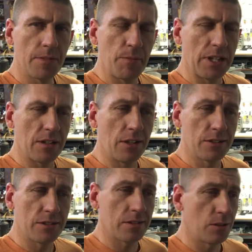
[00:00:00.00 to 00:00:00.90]
I mean,
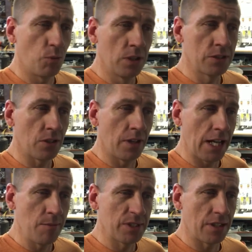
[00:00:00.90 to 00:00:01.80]
there's the ones on
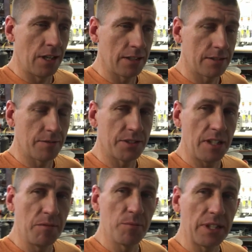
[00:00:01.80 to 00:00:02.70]
Amazon and stuff
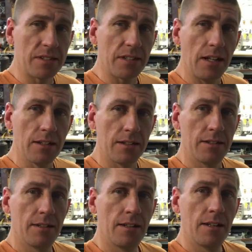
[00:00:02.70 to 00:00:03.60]
seem to be selling,
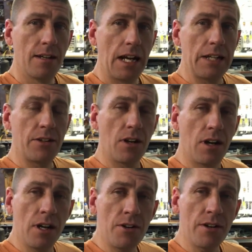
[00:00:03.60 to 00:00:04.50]
and they're
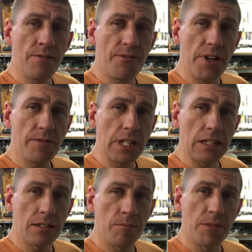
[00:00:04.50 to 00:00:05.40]
$150
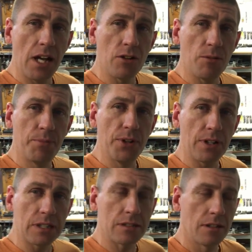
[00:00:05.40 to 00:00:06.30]
some
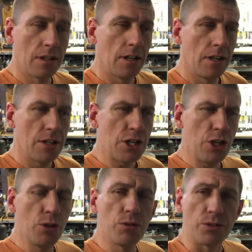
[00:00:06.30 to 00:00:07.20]
books,
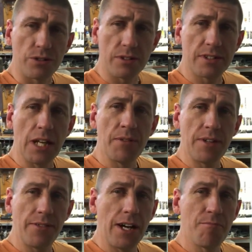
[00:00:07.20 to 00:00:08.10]
used
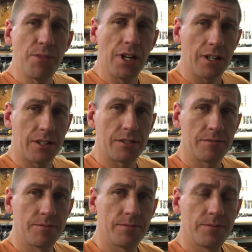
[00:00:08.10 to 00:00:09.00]
$75
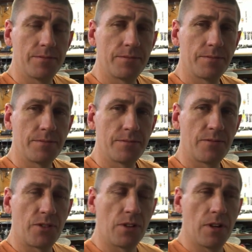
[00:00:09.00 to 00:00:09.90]

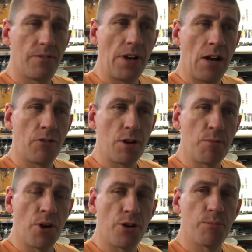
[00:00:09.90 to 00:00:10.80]
for a foundry
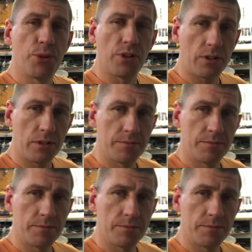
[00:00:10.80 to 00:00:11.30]
burner book.